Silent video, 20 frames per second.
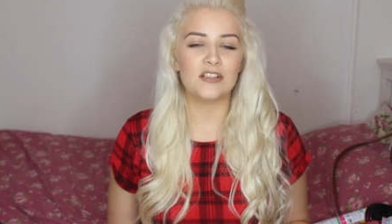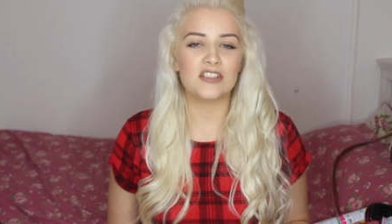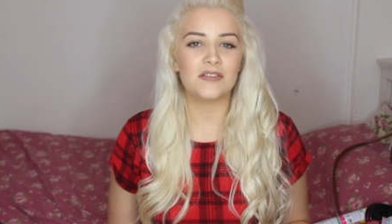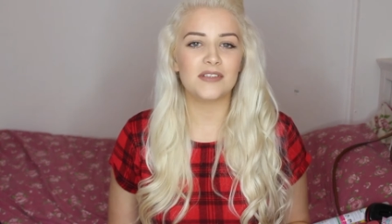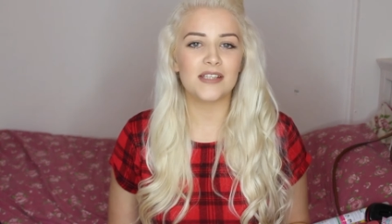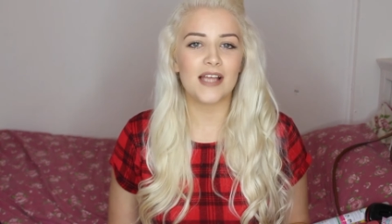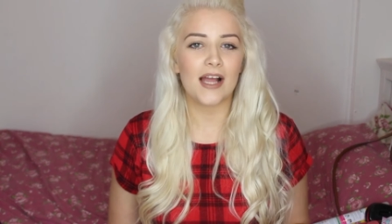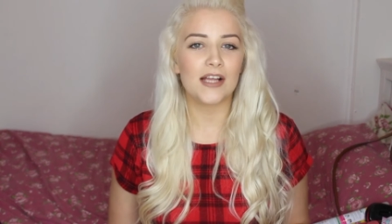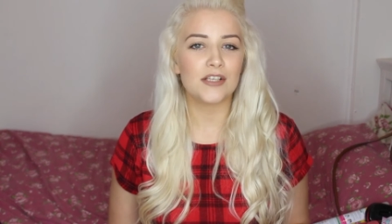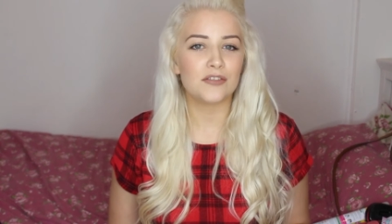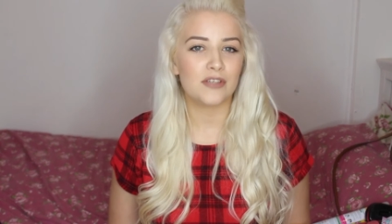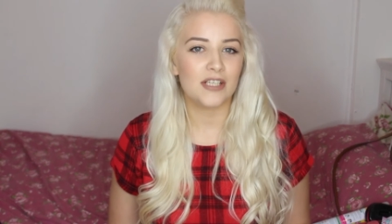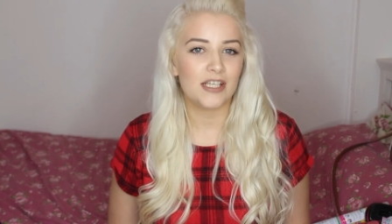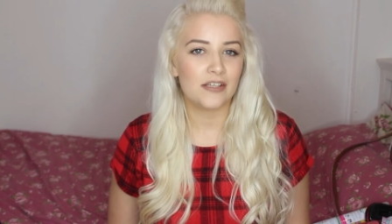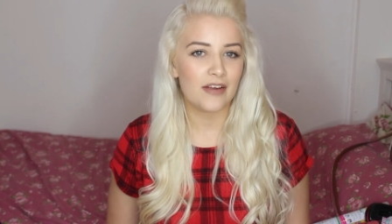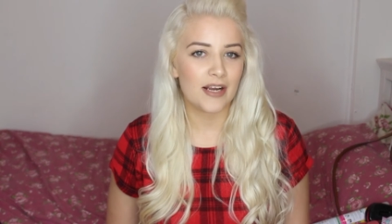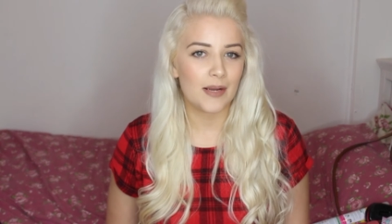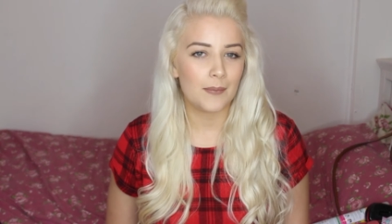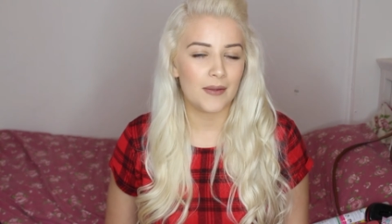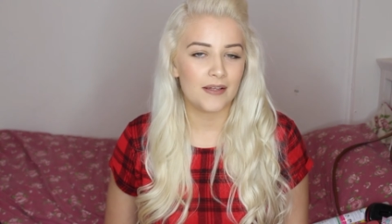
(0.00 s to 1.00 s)
Something that I'd
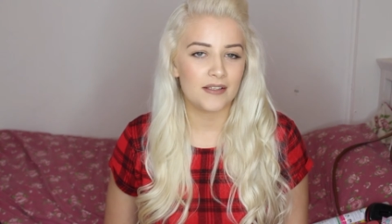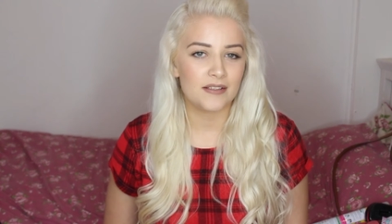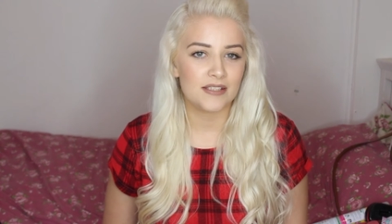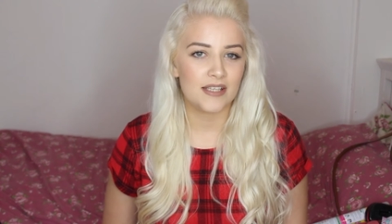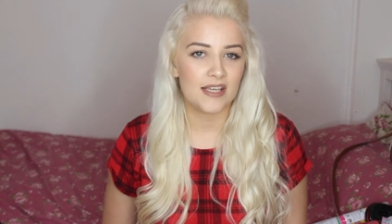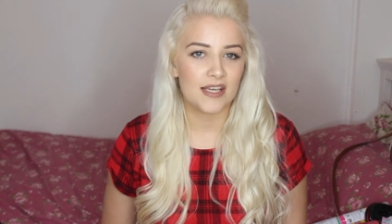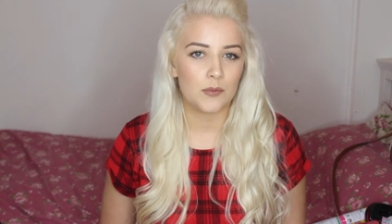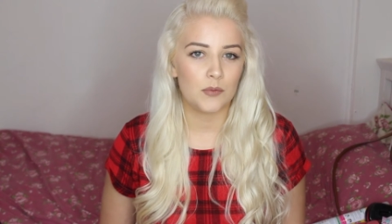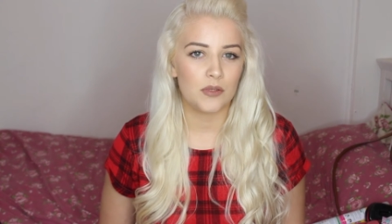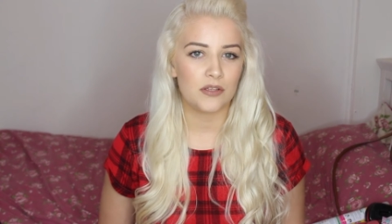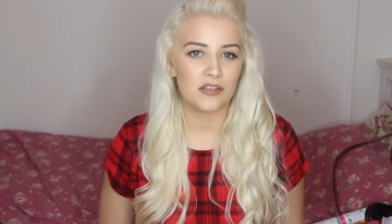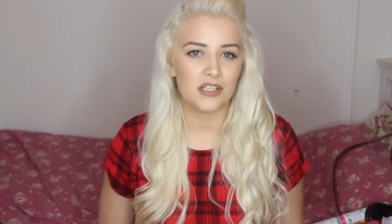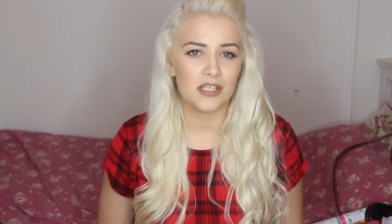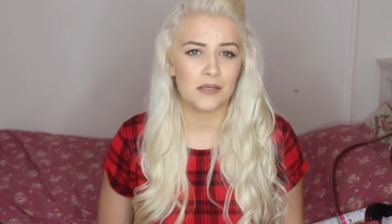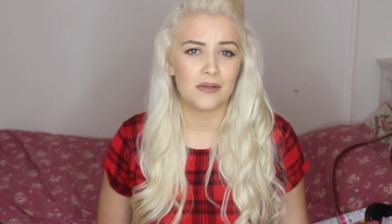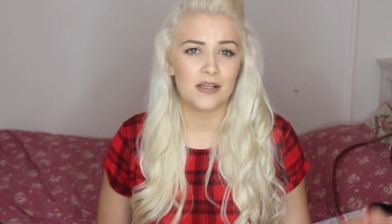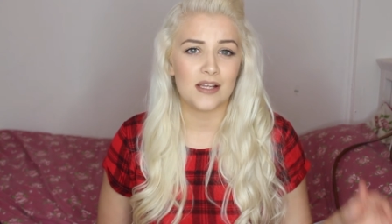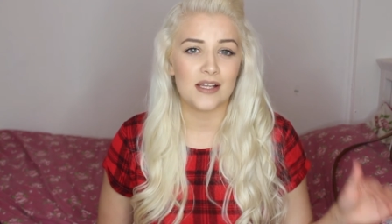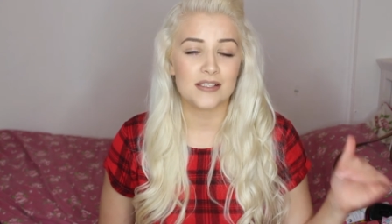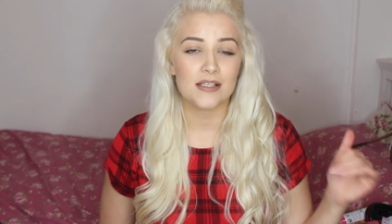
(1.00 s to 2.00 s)
really recommend taking with
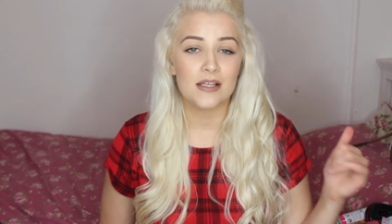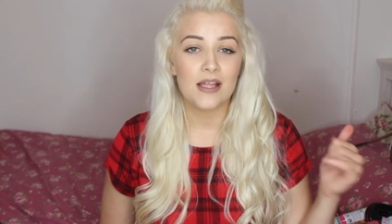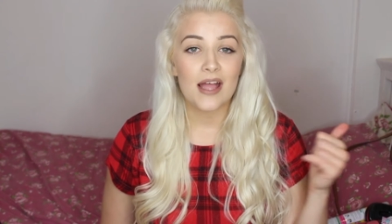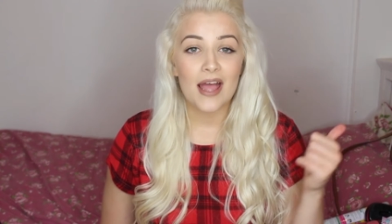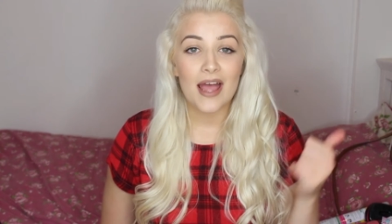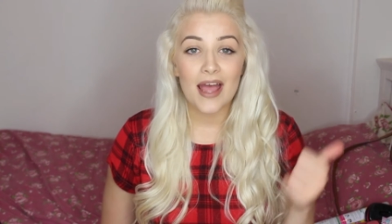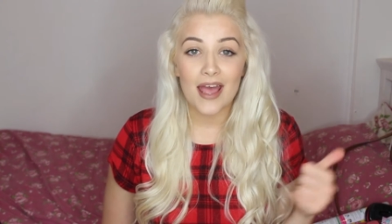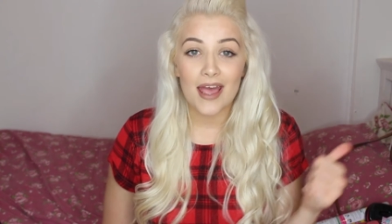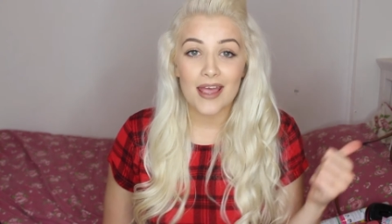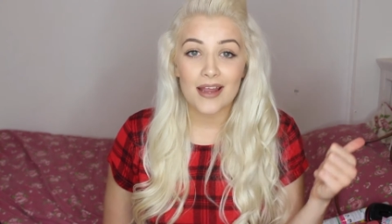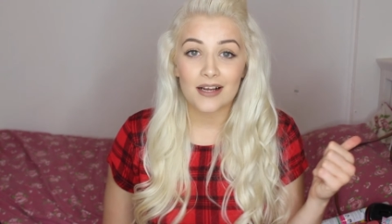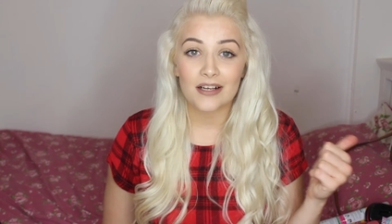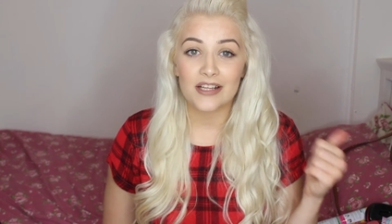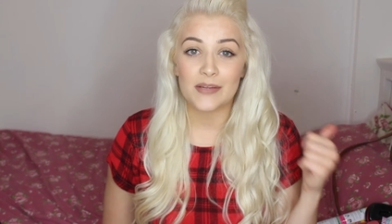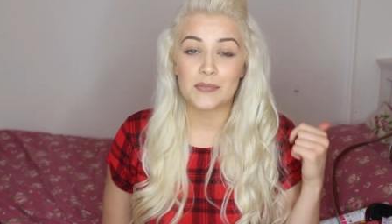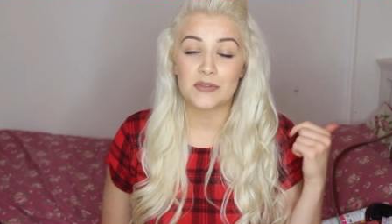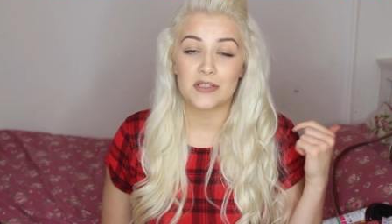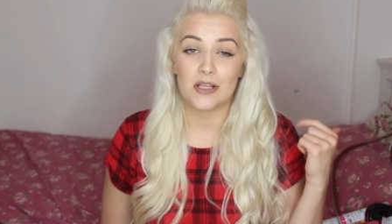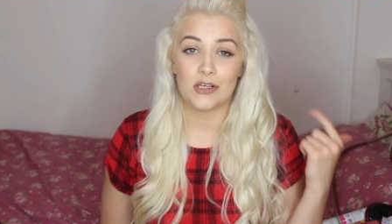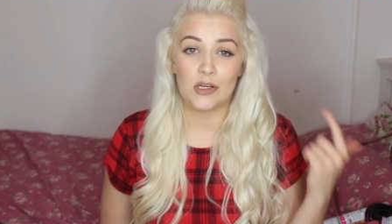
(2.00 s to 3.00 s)
you is hair
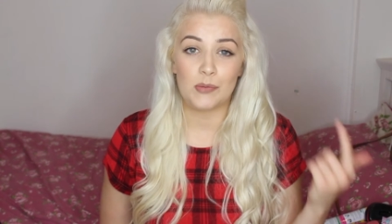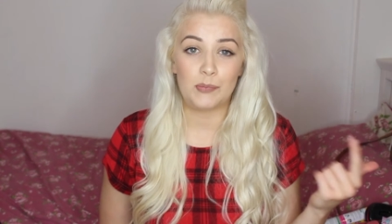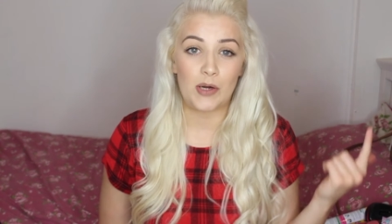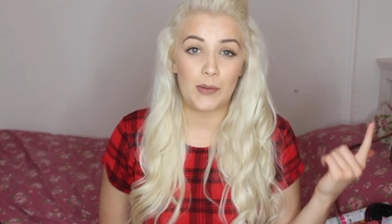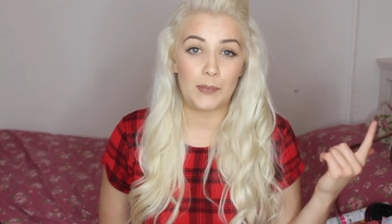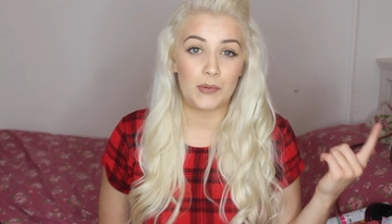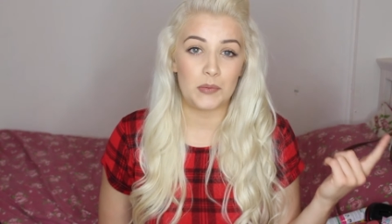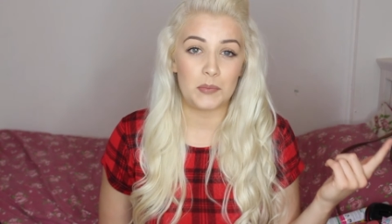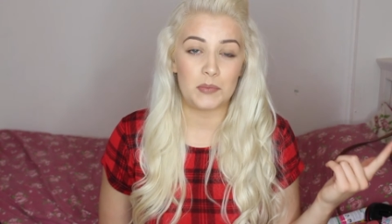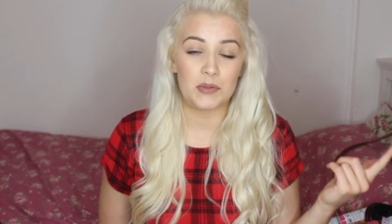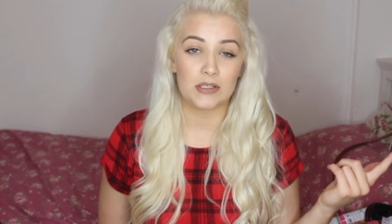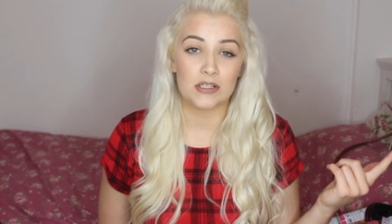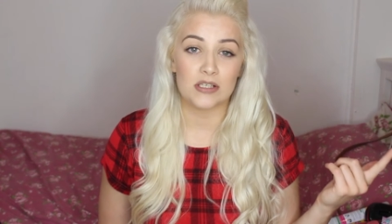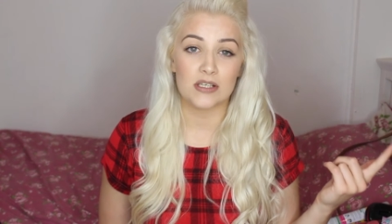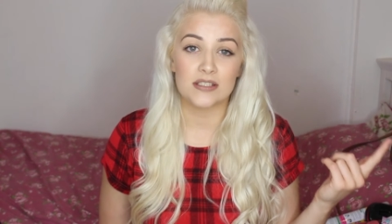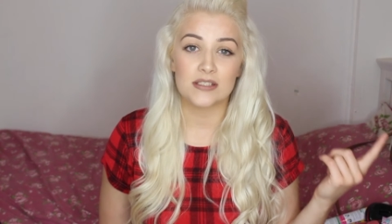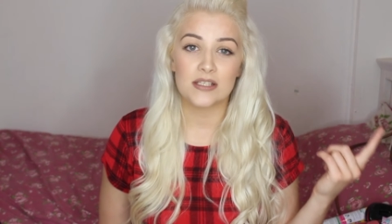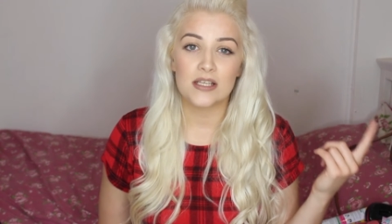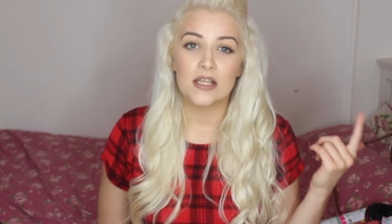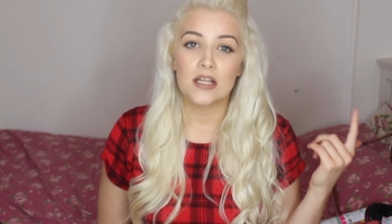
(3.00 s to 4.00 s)
clips and a bobble,
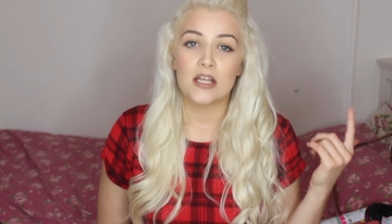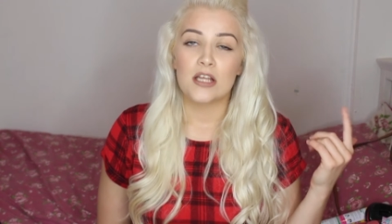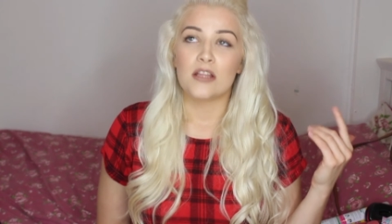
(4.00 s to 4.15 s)
because